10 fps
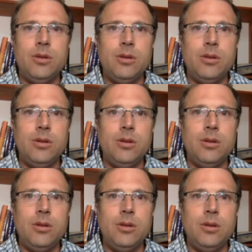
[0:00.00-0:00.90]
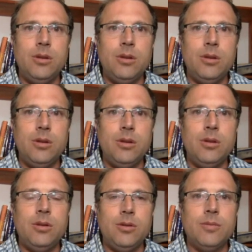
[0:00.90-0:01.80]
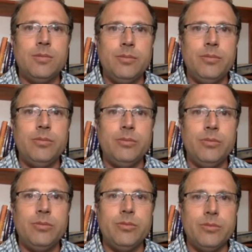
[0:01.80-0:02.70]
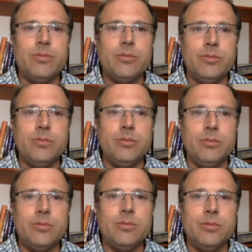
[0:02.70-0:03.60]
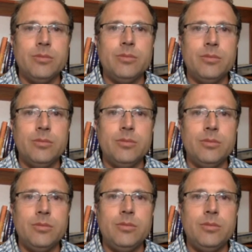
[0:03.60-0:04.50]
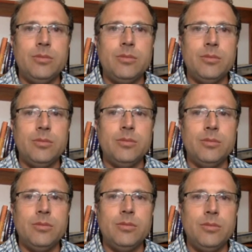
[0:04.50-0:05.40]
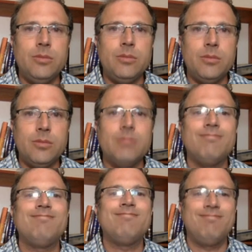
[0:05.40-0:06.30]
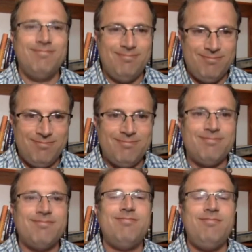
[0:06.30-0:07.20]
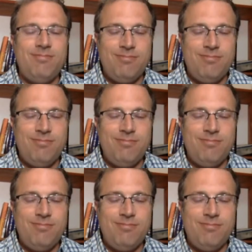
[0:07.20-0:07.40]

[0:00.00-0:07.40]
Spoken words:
[no speech]